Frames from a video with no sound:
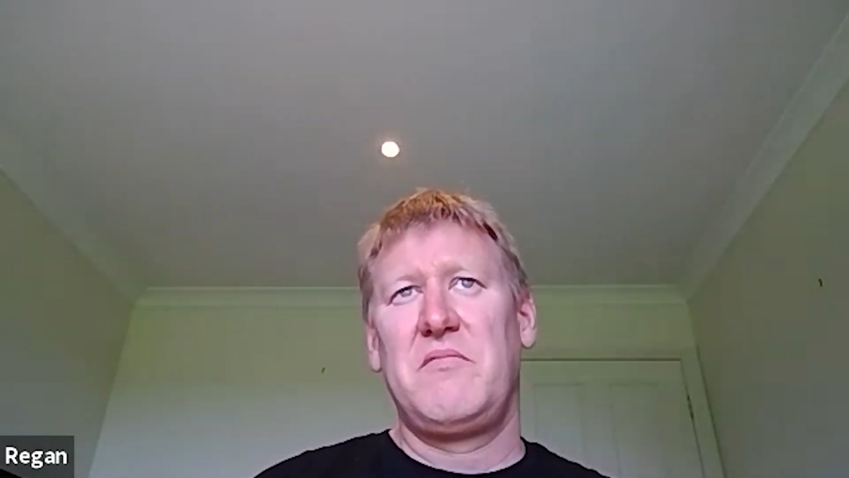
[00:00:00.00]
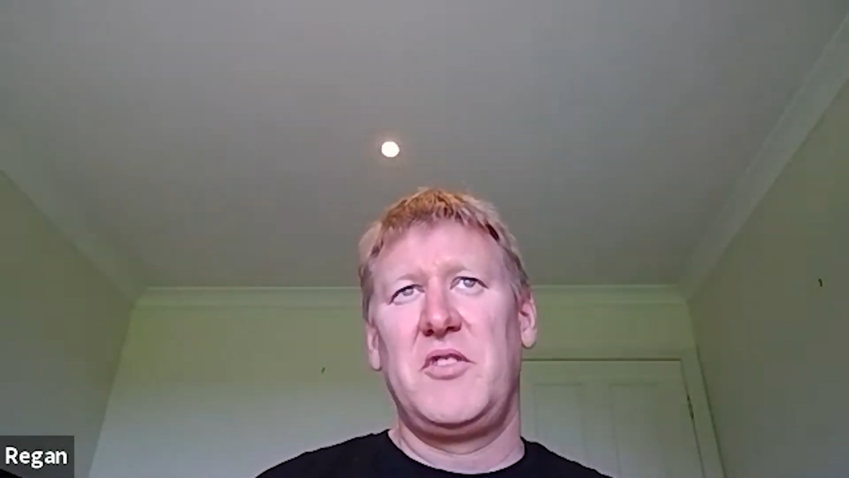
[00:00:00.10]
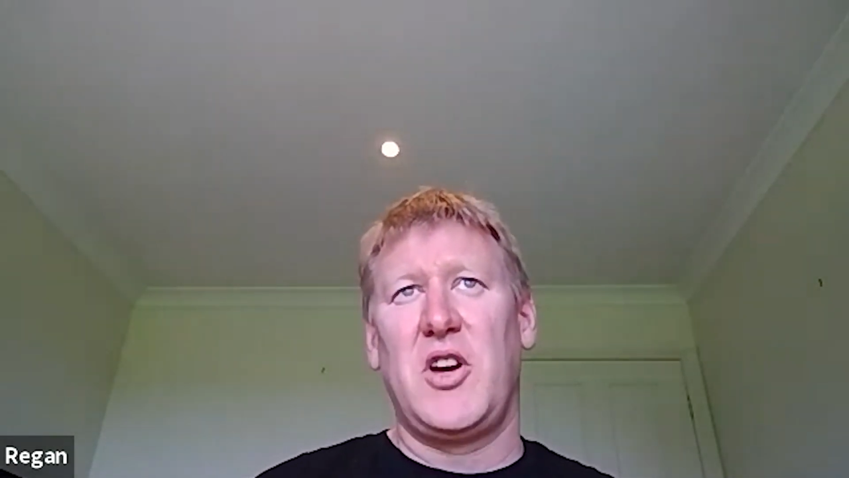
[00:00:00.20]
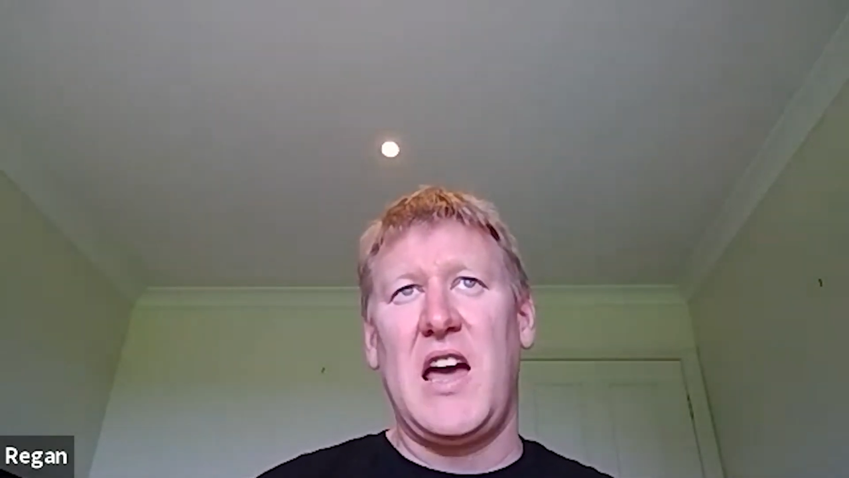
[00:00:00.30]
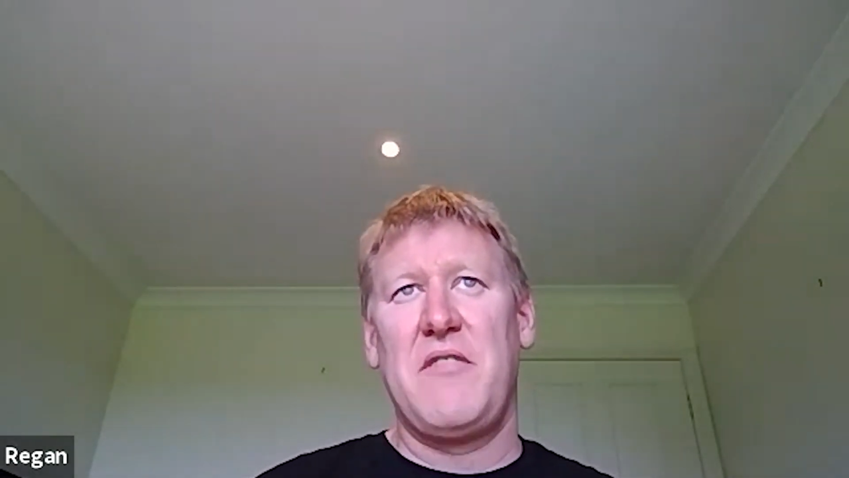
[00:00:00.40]
you
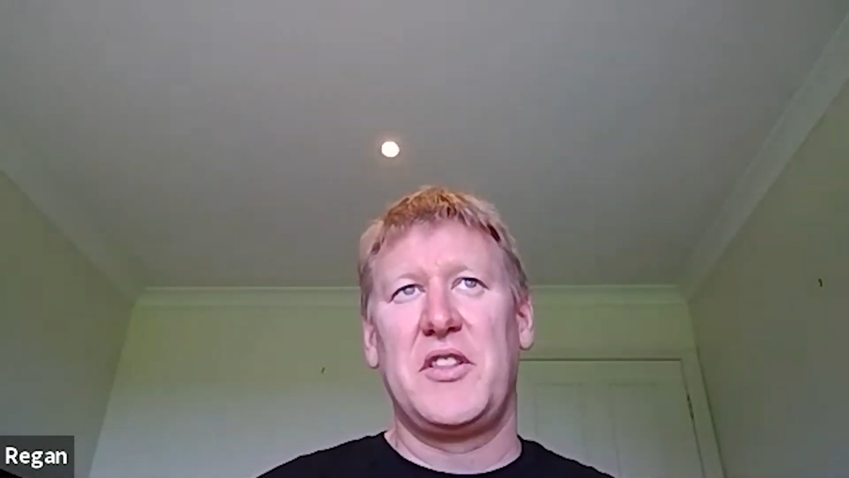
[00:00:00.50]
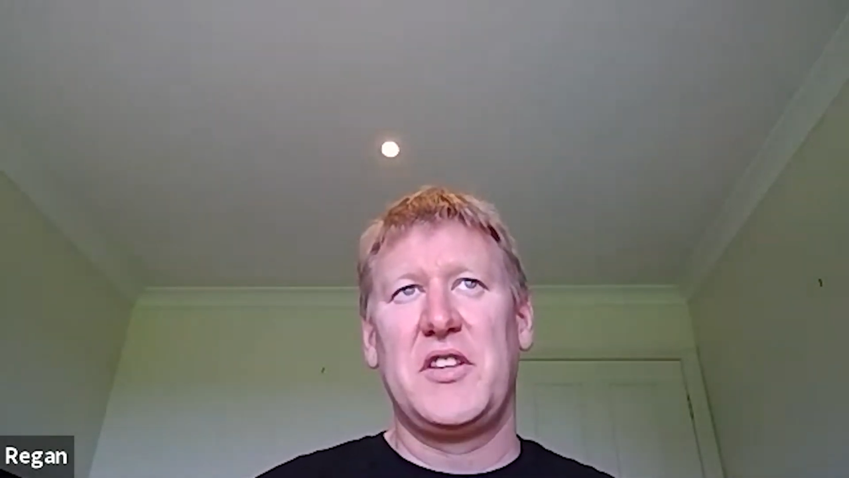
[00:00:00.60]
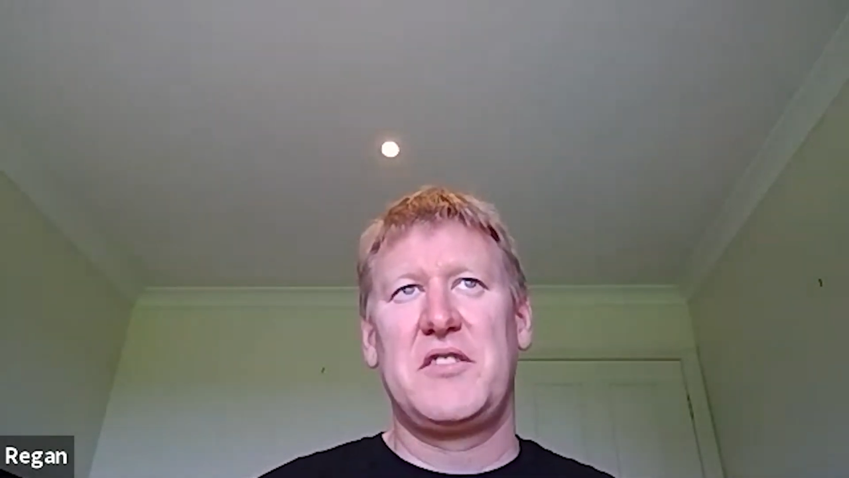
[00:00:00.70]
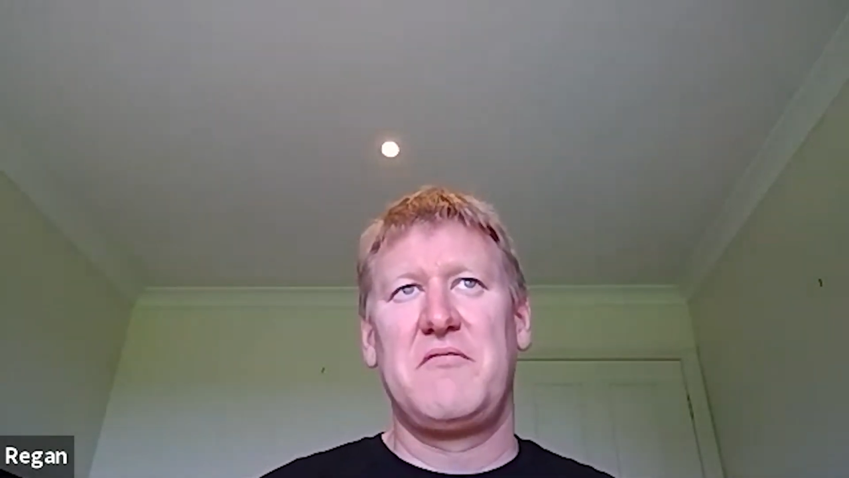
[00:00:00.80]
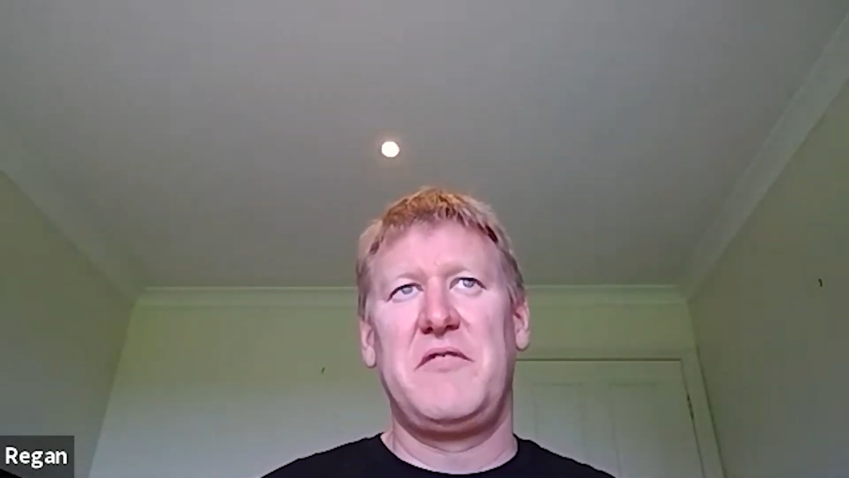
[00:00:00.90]
know having
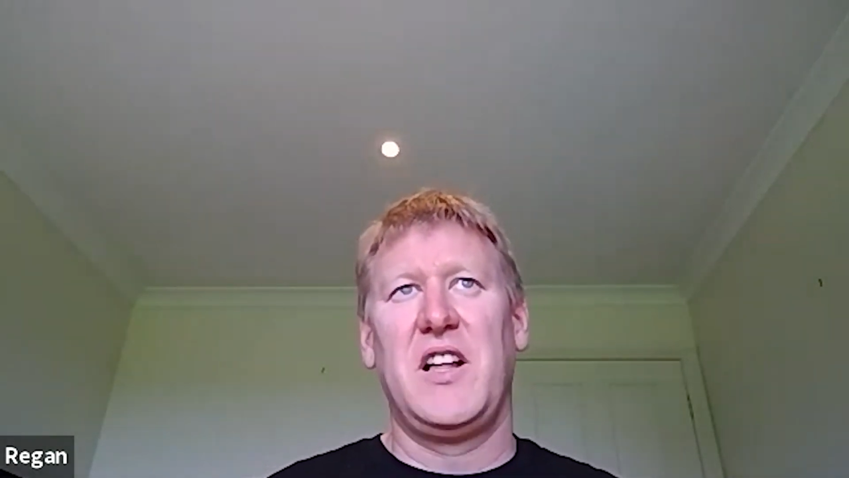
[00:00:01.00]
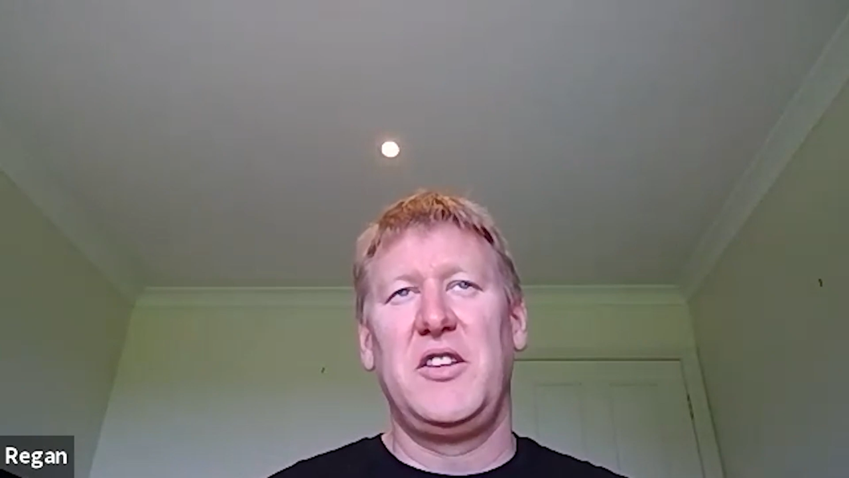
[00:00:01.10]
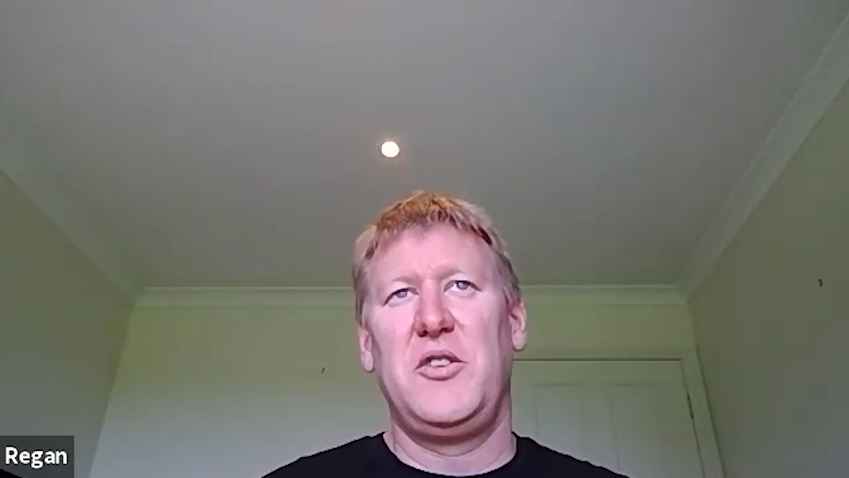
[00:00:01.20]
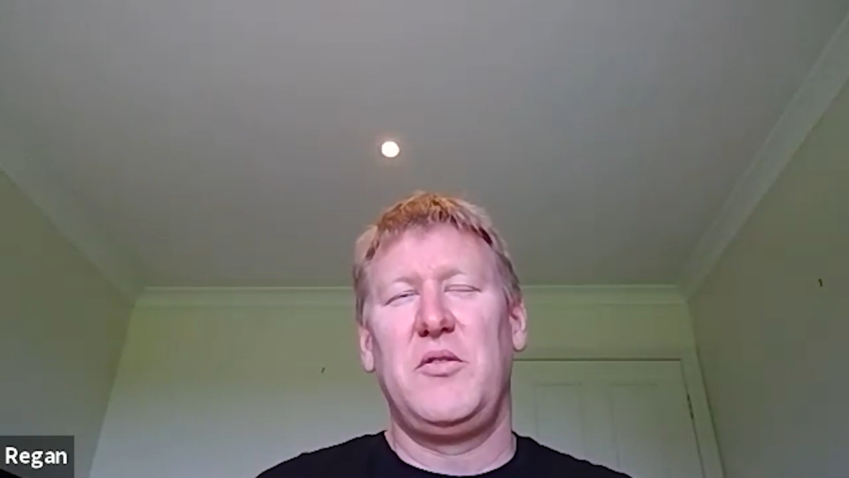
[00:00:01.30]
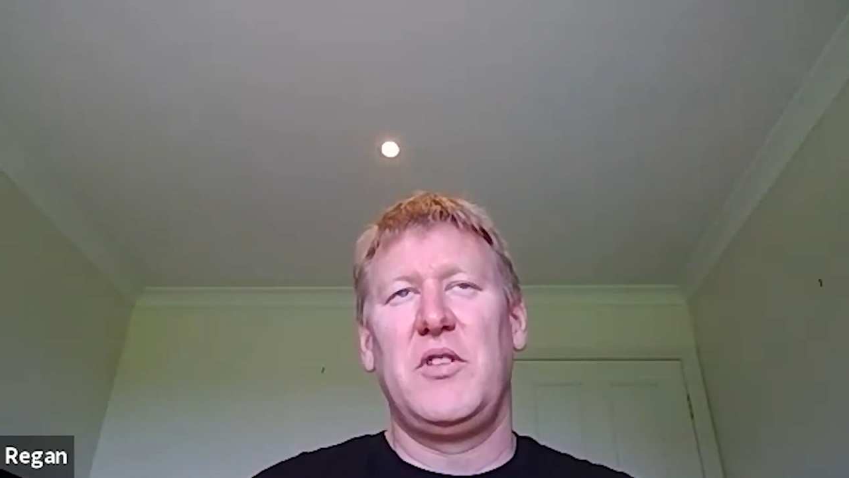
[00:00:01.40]
this
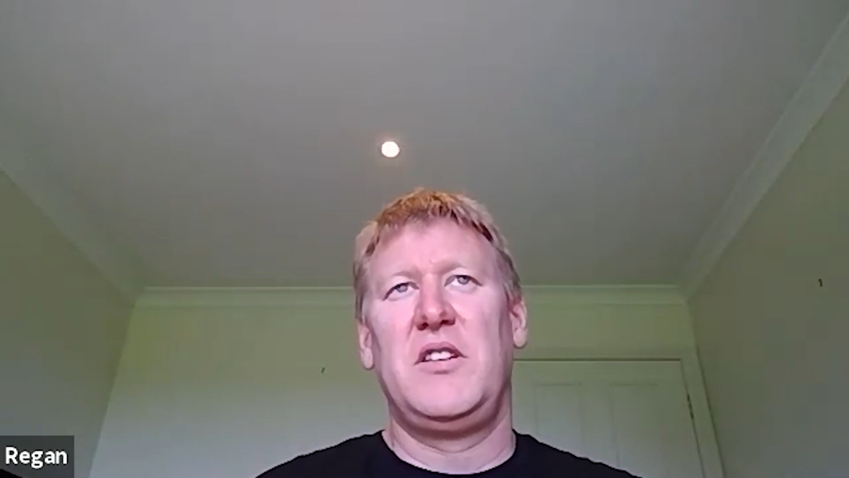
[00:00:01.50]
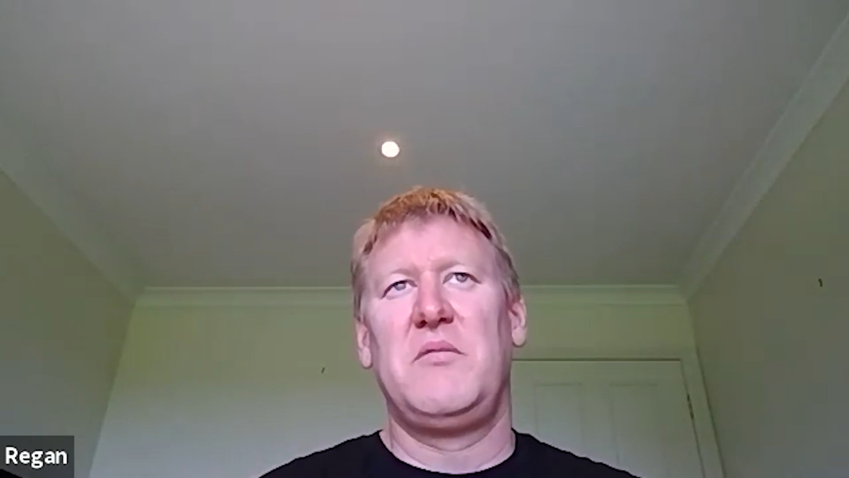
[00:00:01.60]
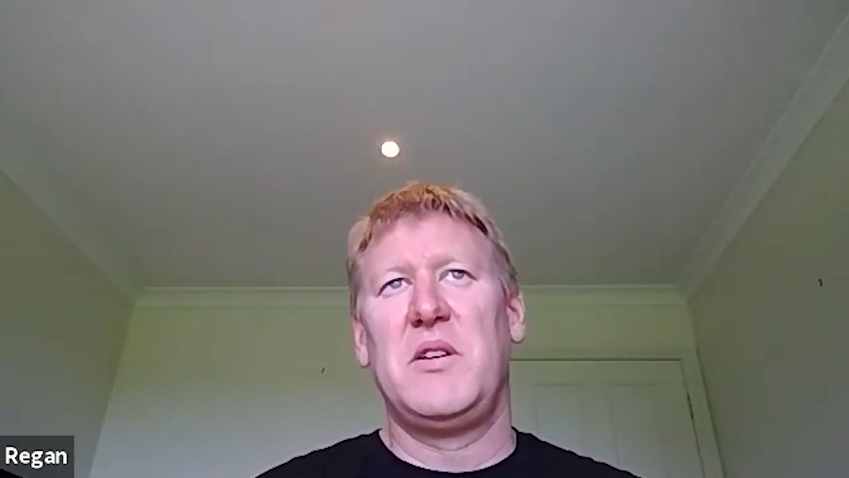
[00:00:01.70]
value in,